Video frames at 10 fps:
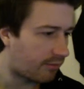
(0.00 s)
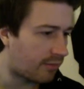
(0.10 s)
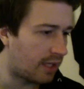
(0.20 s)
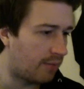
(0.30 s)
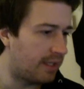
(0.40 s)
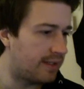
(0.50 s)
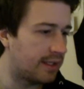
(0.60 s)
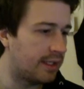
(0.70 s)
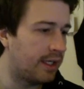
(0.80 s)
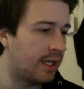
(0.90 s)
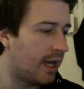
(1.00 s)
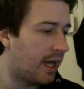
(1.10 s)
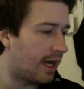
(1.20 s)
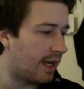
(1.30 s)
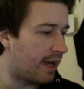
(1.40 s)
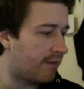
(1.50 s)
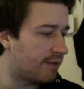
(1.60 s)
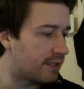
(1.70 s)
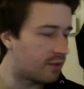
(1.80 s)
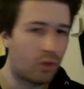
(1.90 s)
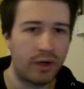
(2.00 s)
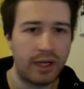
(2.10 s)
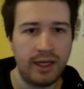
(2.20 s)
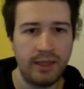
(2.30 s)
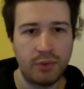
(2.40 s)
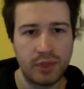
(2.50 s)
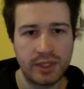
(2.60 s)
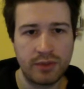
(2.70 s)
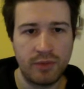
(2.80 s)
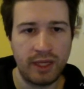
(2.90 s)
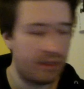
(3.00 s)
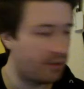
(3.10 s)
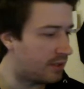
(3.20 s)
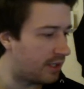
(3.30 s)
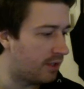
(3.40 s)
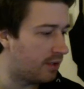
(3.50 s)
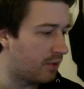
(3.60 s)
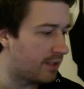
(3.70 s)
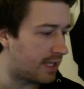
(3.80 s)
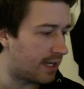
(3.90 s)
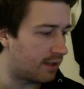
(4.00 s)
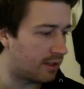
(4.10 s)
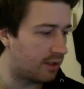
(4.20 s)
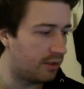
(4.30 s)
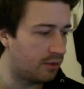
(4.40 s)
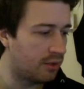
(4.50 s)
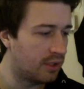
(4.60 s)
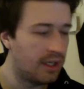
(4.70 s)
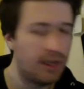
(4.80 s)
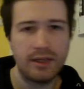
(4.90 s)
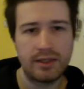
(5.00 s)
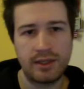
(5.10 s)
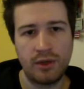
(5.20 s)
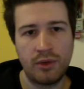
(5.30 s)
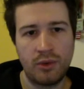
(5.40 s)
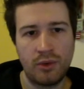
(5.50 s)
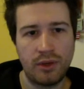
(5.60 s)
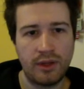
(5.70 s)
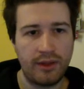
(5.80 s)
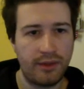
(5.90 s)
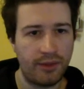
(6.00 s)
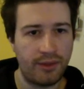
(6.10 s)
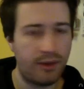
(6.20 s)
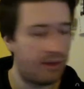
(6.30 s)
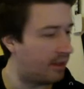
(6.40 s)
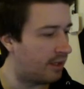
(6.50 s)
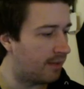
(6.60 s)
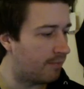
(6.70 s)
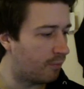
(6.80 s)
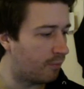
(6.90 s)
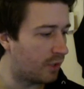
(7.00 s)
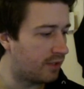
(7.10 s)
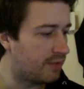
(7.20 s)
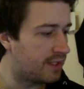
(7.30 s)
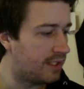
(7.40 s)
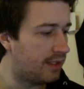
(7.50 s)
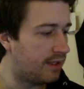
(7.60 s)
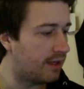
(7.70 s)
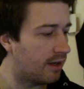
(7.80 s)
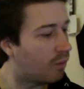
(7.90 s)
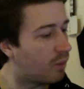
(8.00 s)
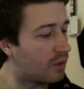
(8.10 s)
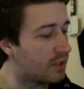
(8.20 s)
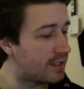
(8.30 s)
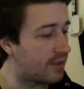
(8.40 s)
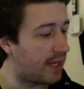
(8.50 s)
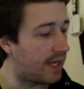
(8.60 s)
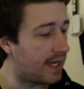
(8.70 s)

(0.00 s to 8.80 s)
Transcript: Basically, I haven't stored any position values into the second queue. So what you've seen was that